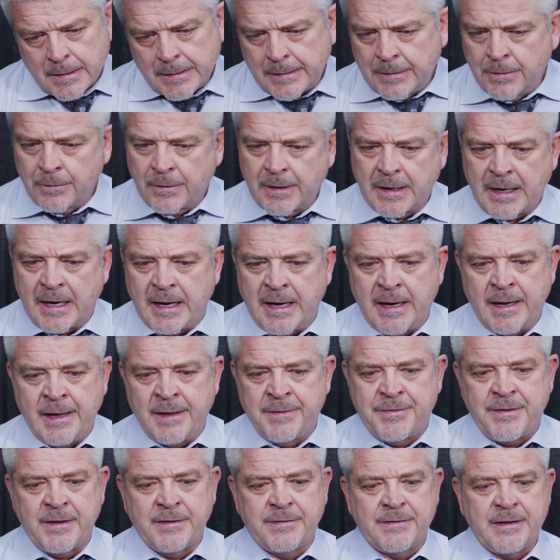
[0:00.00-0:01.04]
know what?
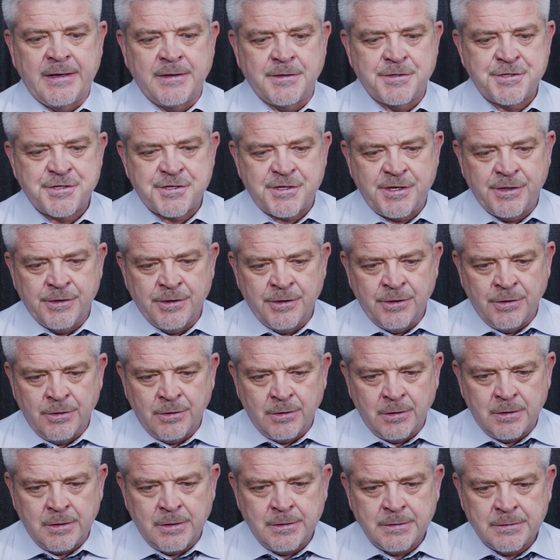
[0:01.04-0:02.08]
I think there's
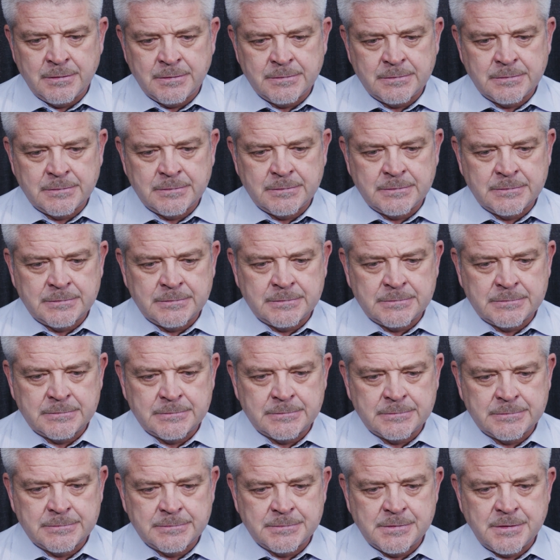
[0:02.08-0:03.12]
still
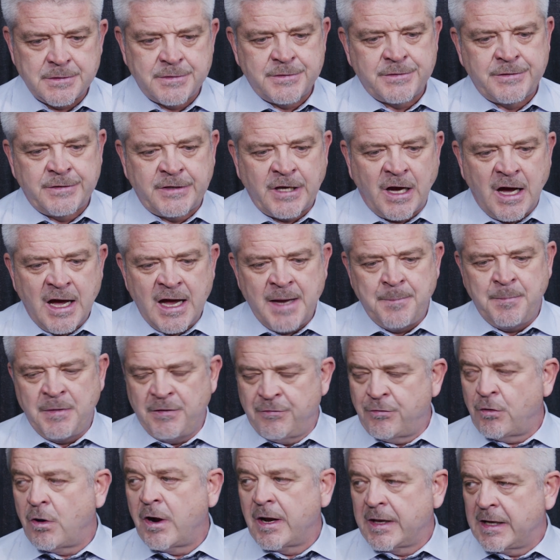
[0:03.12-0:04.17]
time
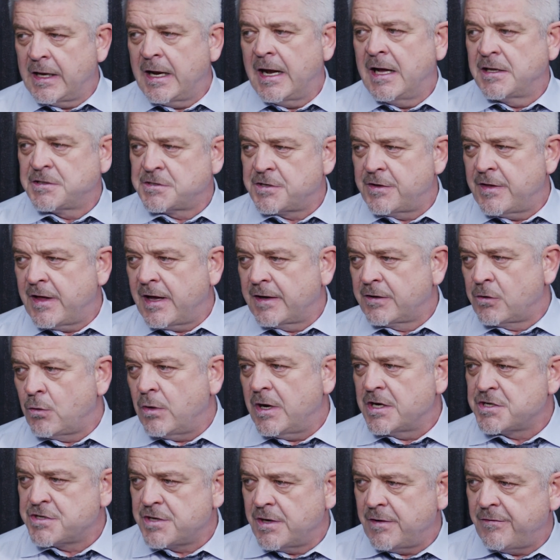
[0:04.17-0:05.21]
before I can answer that
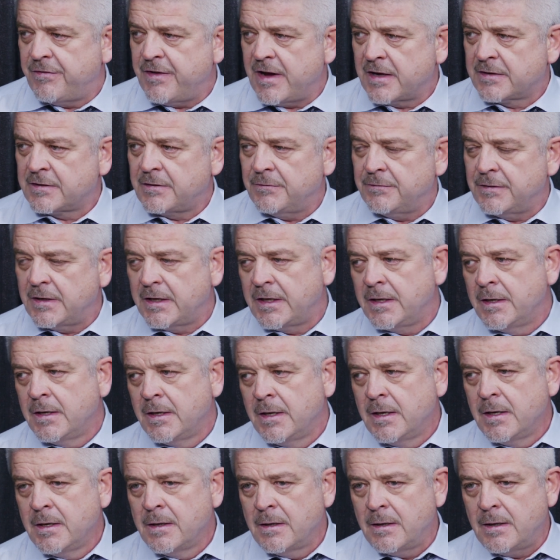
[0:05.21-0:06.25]
question effectively.
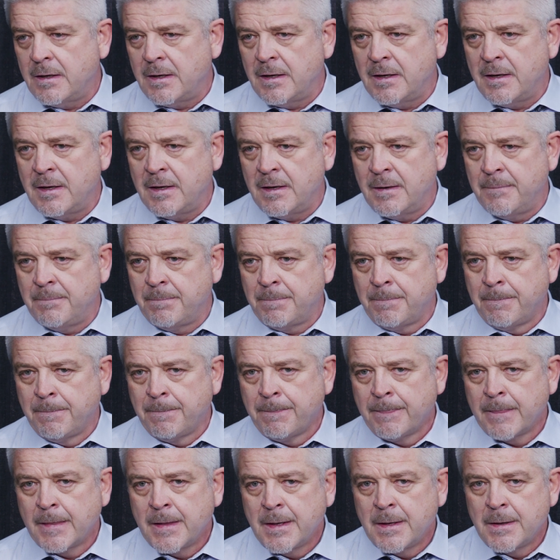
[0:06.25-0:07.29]

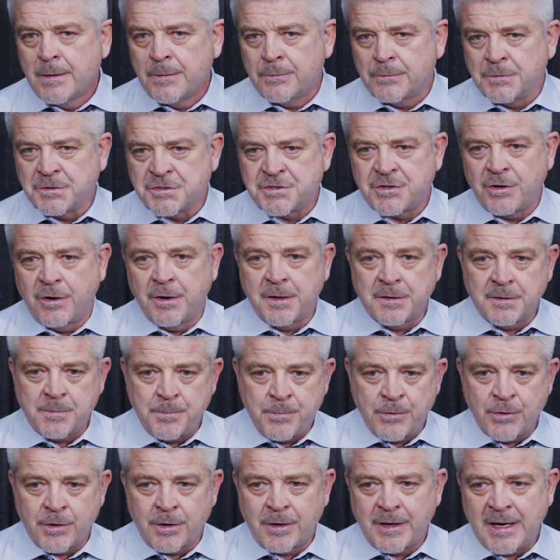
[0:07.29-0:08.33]
We're starting to
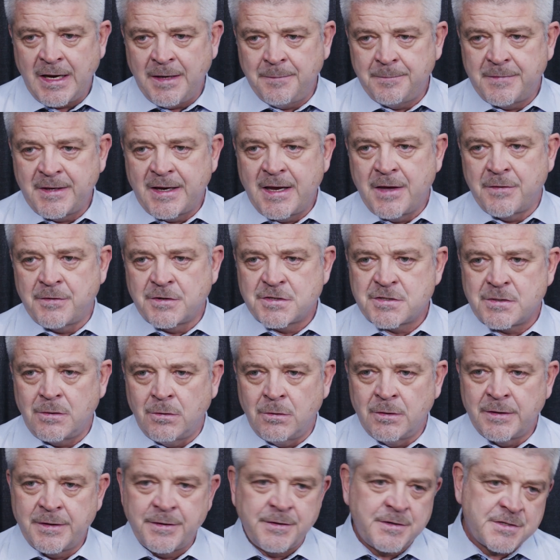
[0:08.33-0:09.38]
put our game together
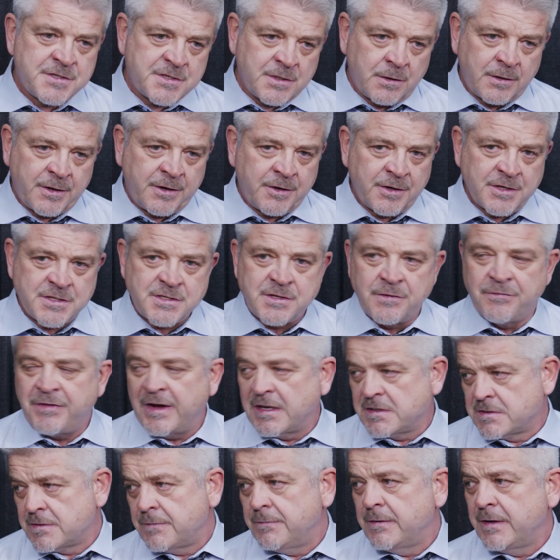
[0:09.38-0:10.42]
slowly. There's still areas
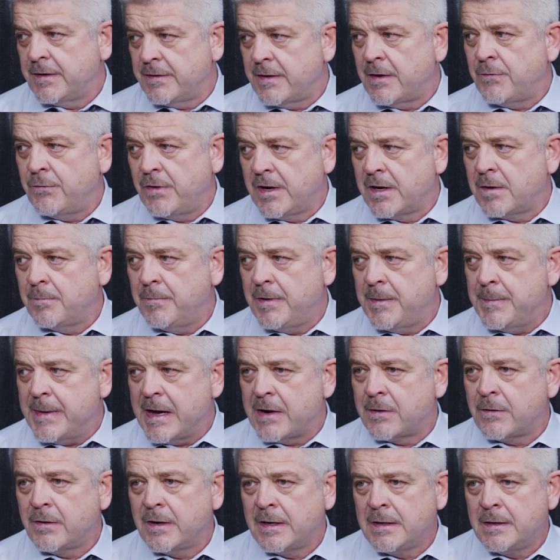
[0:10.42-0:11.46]
defensively that we can be
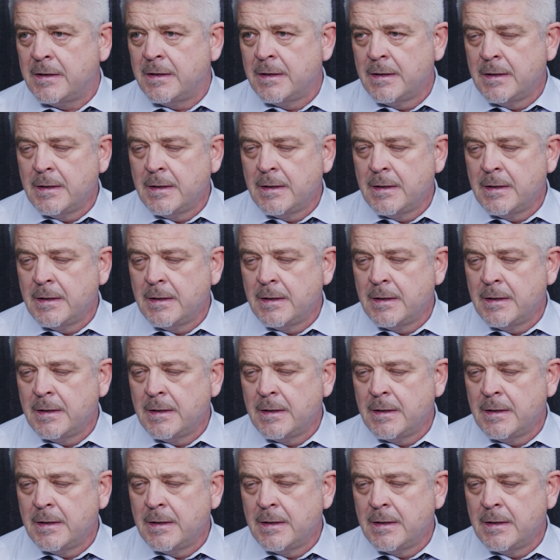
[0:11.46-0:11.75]
better in.